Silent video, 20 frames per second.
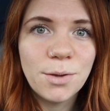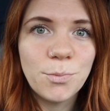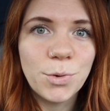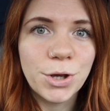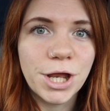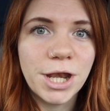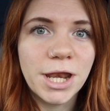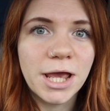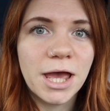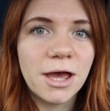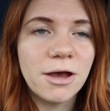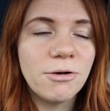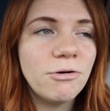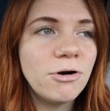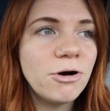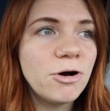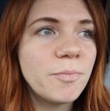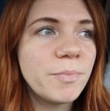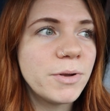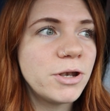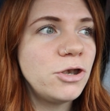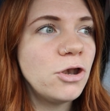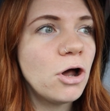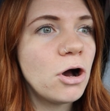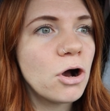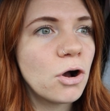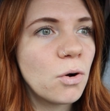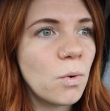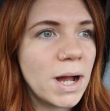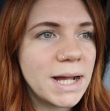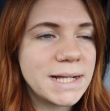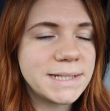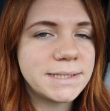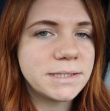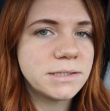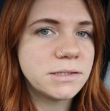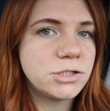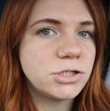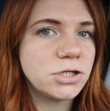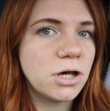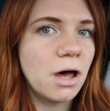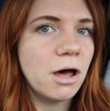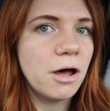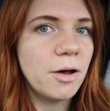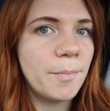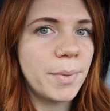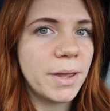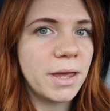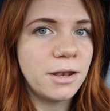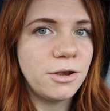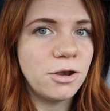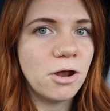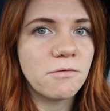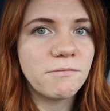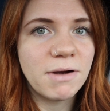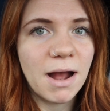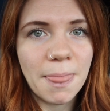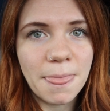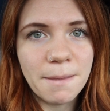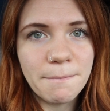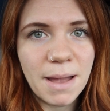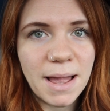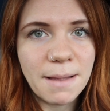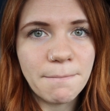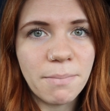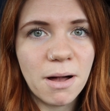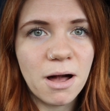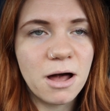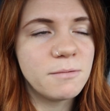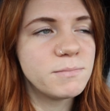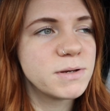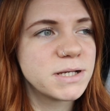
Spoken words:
We're going to go up, not quite to the top and not round the main part,